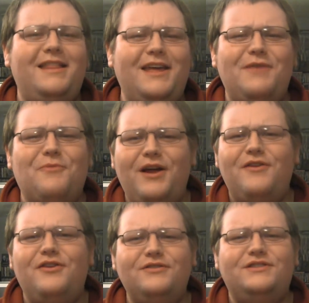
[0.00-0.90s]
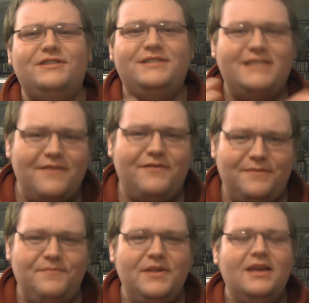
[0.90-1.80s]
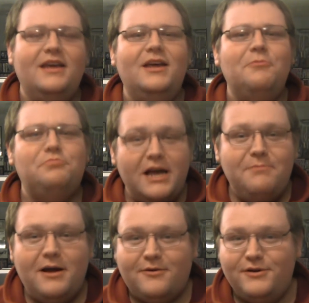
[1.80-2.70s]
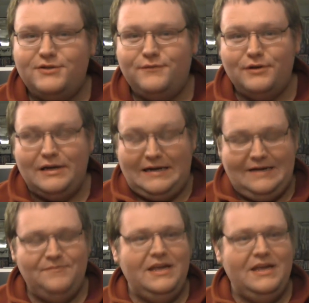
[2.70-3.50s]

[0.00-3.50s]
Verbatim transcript: And, and we're introduced to Stefan, played by Christopher Lee.